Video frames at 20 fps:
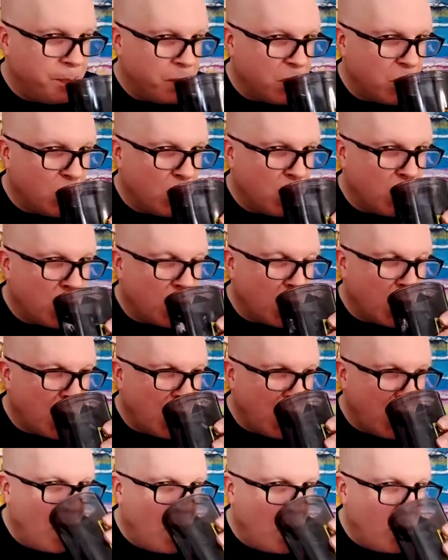
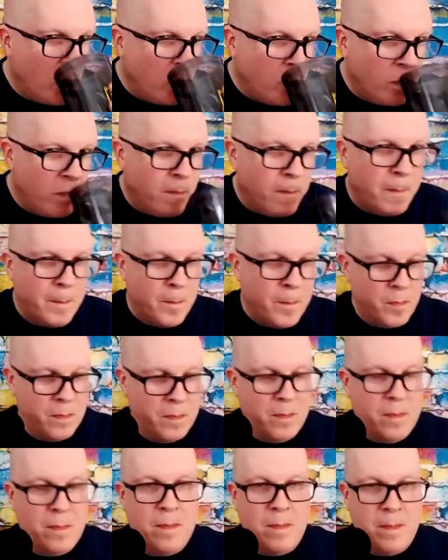
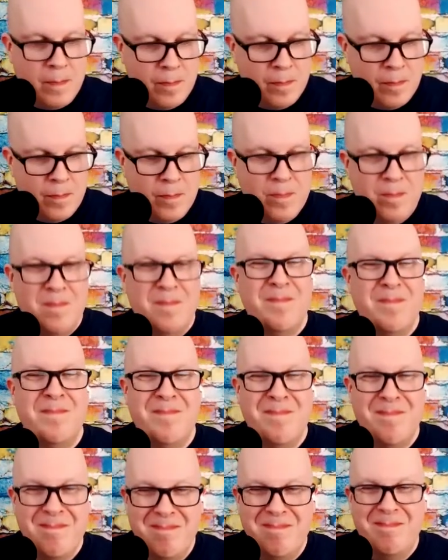
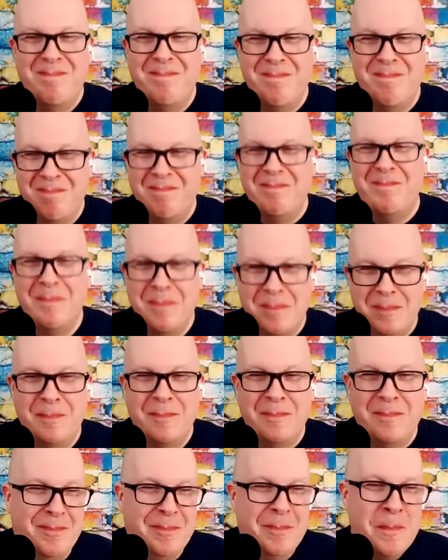
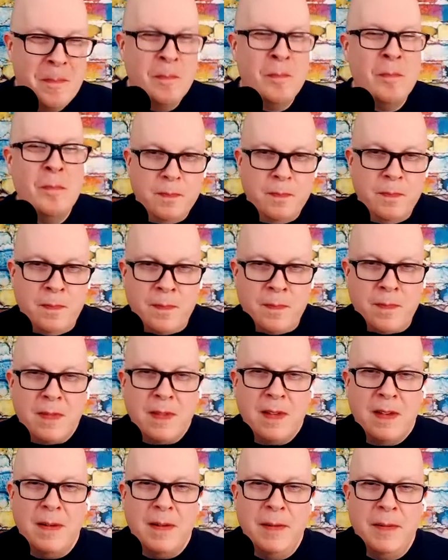
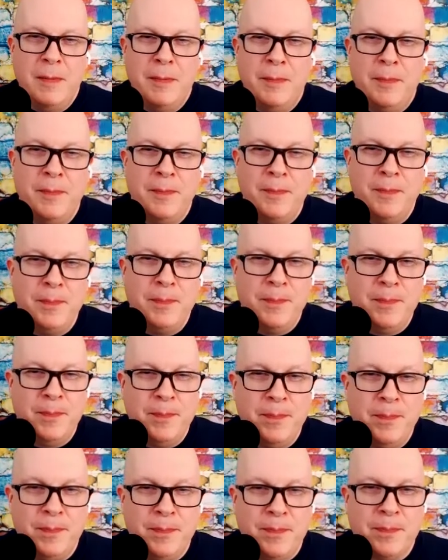
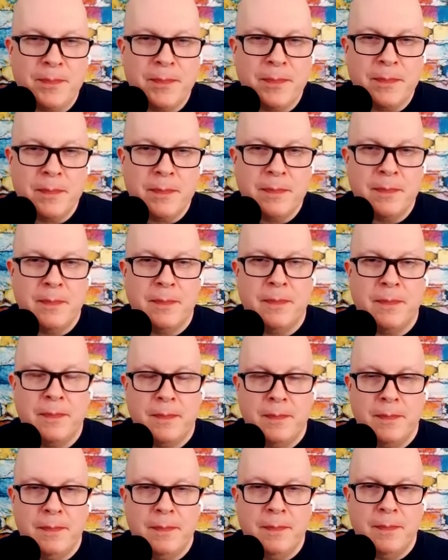
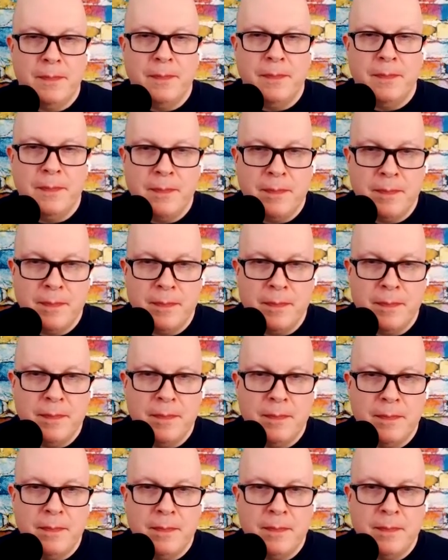No words are spoken by the person on screen.